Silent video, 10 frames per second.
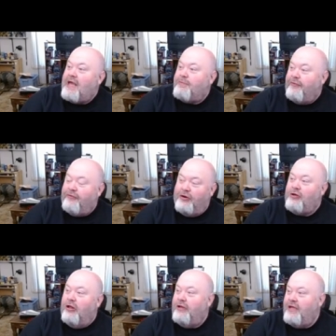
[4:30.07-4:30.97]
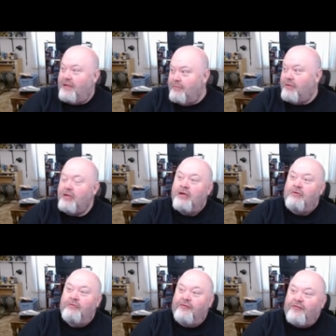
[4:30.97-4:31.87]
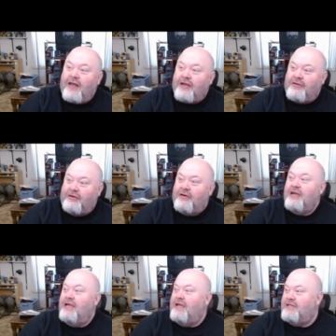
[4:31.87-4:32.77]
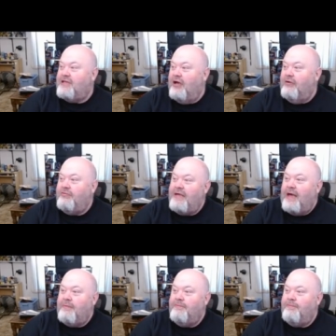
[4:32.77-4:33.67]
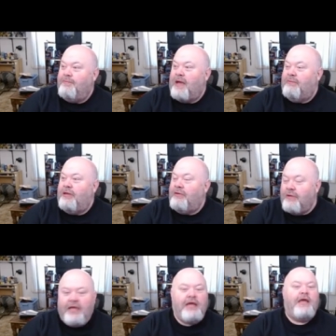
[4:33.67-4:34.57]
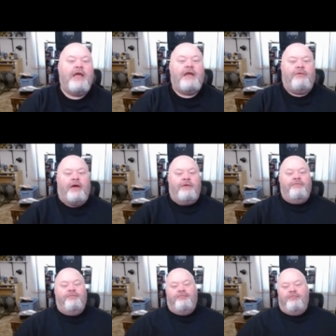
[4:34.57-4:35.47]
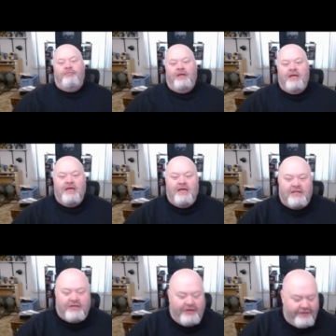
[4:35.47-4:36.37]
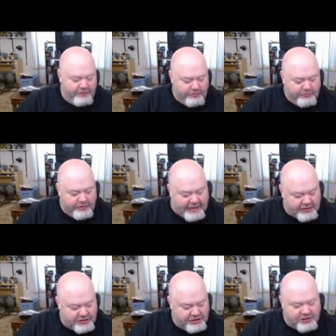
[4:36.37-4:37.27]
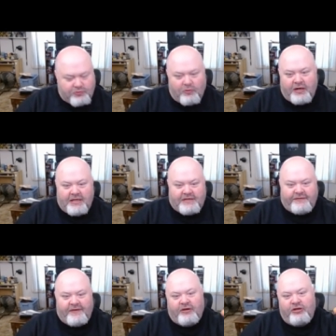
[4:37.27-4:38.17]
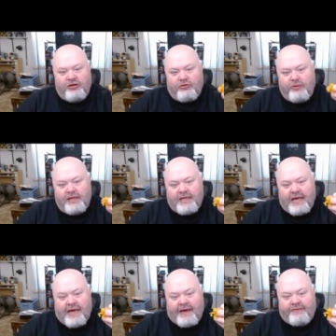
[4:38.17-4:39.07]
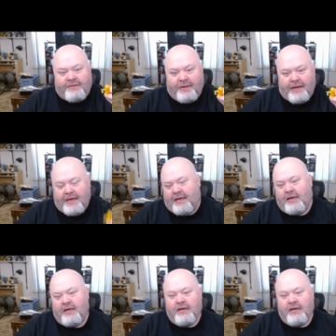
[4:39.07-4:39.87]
I prefer to call him Reflector. So, yeah, bite me. Anyway, so if you're actually just wanting this figure, you're going to have to pay,